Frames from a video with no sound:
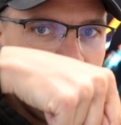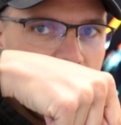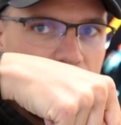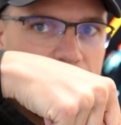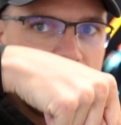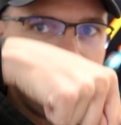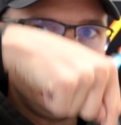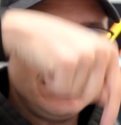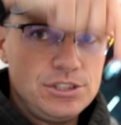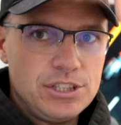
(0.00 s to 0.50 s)

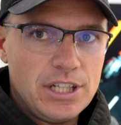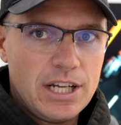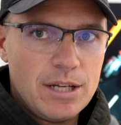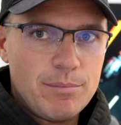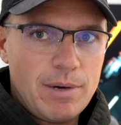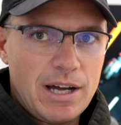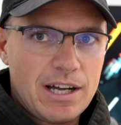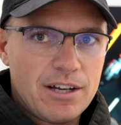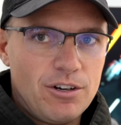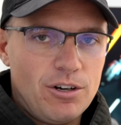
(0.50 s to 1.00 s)
and then jig it
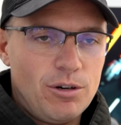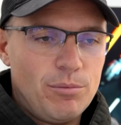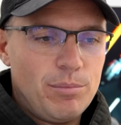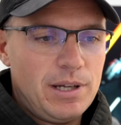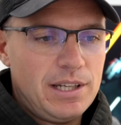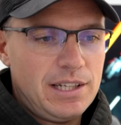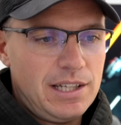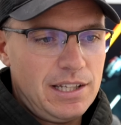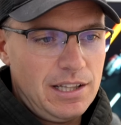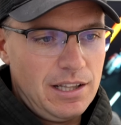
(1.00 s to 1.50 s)
back up
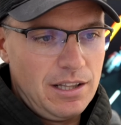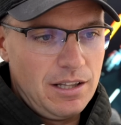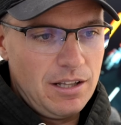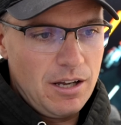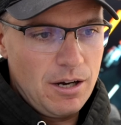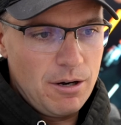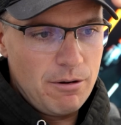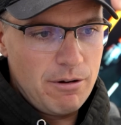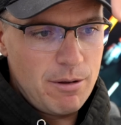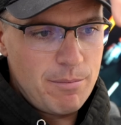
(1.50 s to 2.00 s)
and then
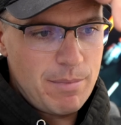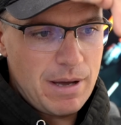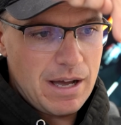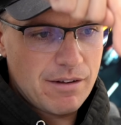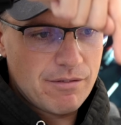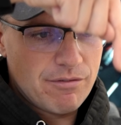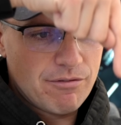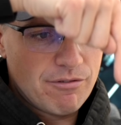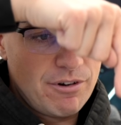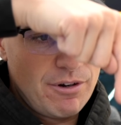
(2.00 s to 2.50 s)
lower it
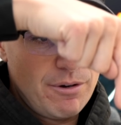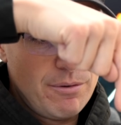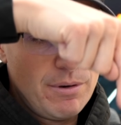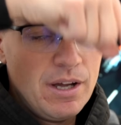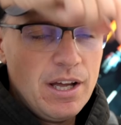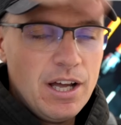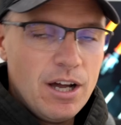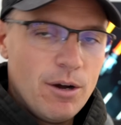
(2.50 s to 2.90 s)
back through.